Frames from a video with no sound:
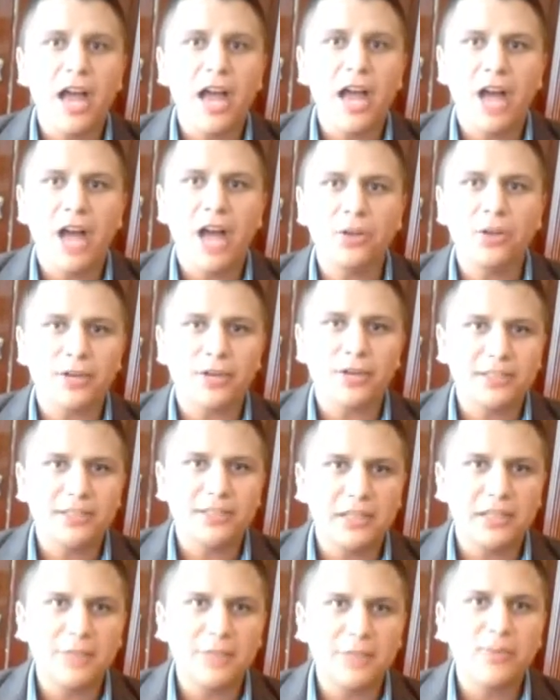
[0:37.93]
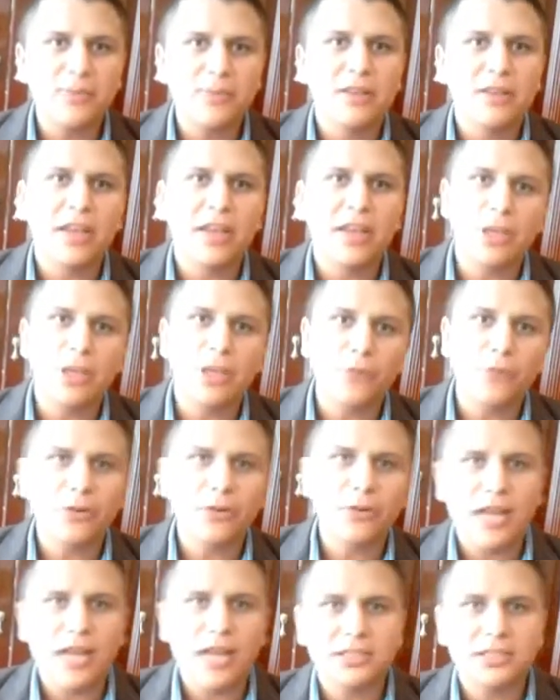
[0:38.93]
accurately the income
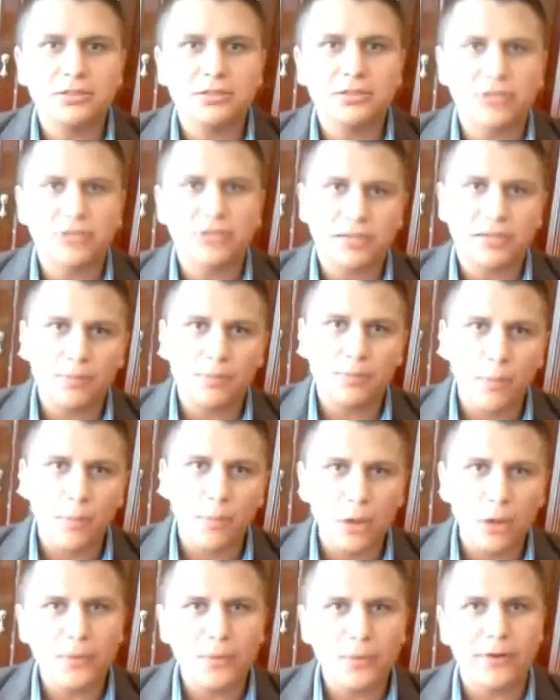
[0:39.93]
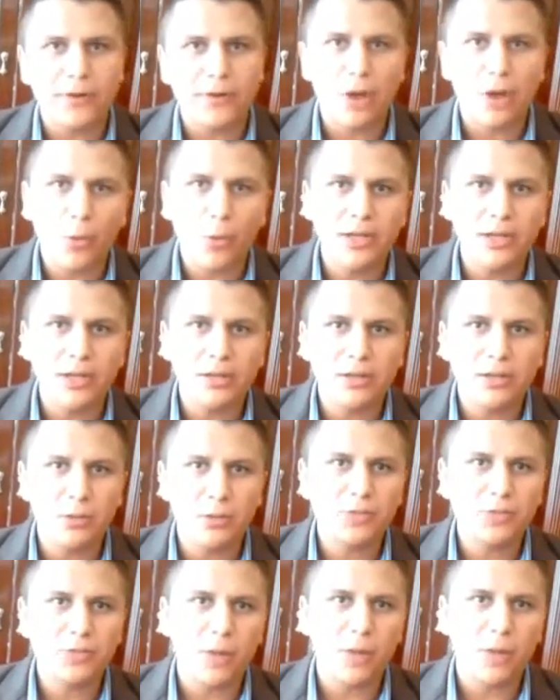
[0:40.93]
related to the volume and knowing in
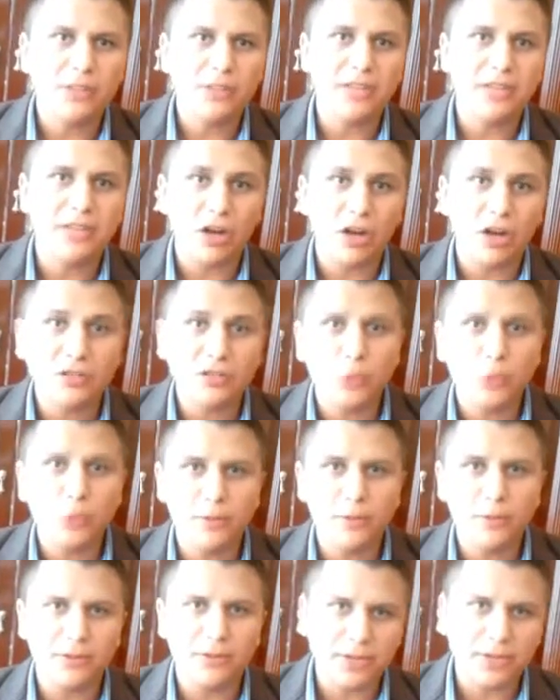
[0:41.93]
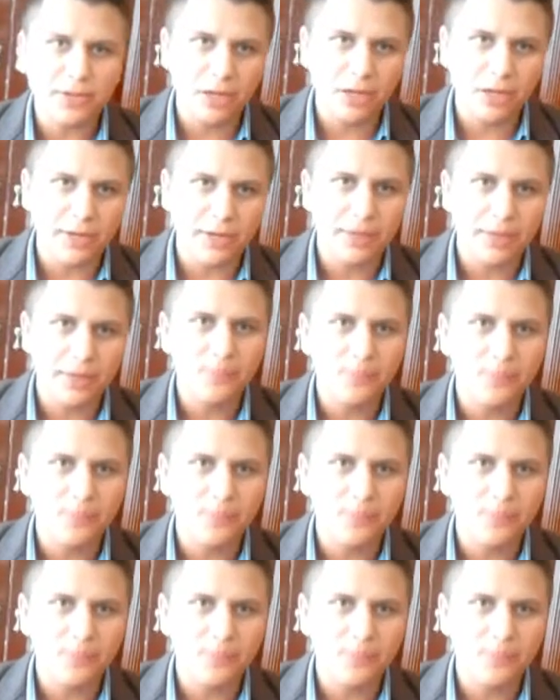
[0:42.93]
which point the cost will be recovered.